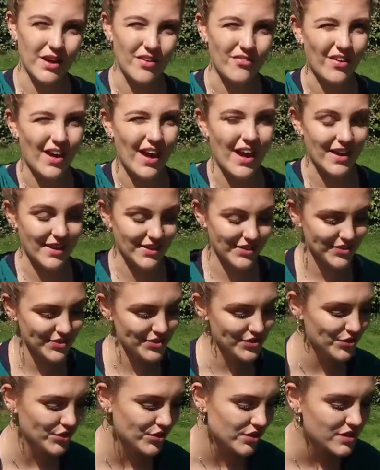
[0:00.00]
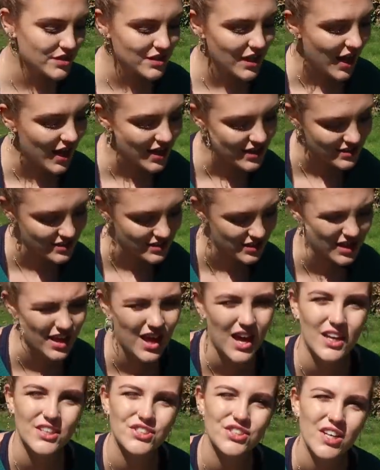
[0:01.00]
of a sunset
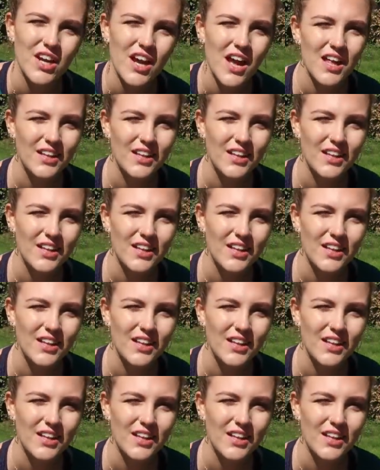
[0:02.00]
slash